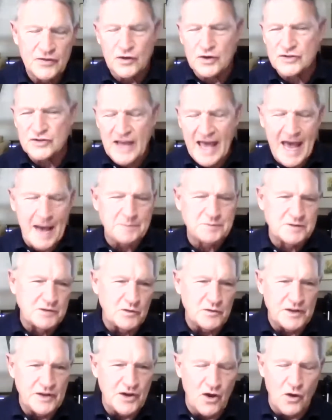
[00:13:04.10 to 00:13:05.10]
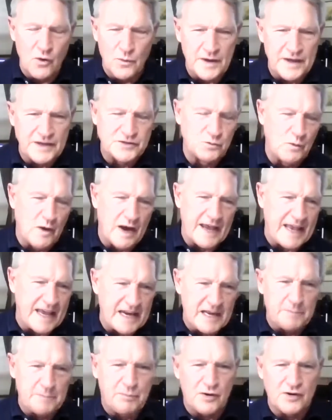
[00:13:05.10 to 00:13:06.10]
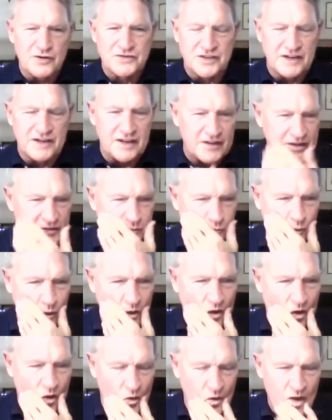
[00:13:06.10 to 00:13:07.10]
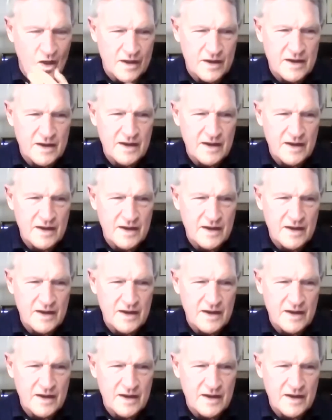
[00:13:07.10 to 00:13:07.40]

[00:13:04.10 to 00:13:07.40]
There is absolutely no reason why any person in this world,